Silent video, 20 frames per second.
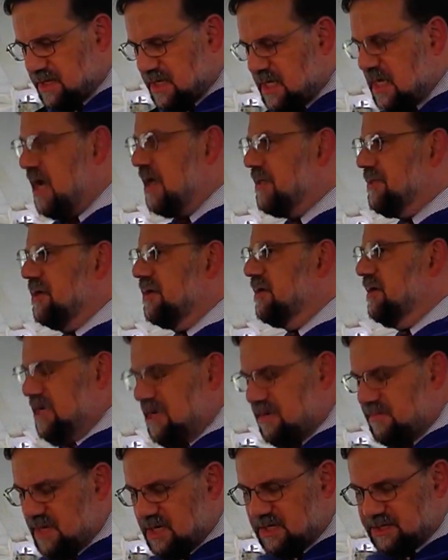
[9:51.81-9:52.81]
the
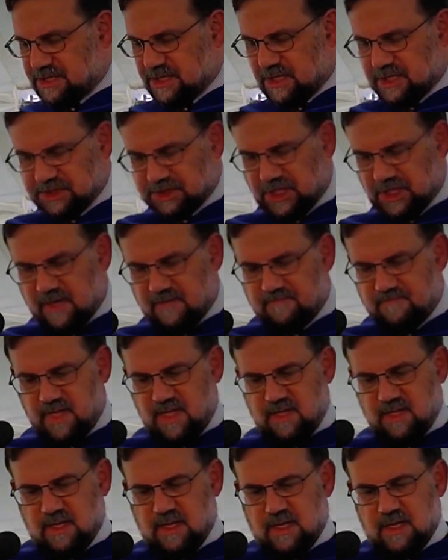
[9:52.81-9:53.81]
other, Im Yirtzeh
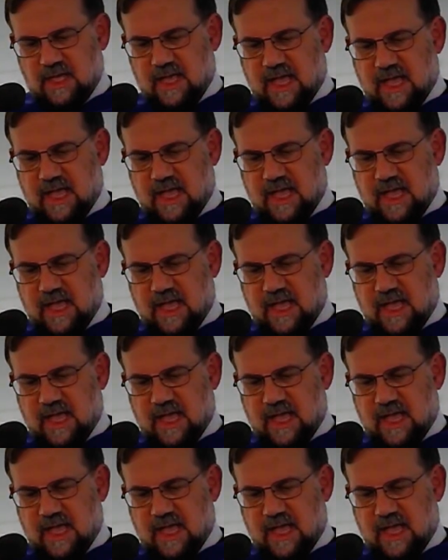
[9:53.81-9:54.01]
Hashem,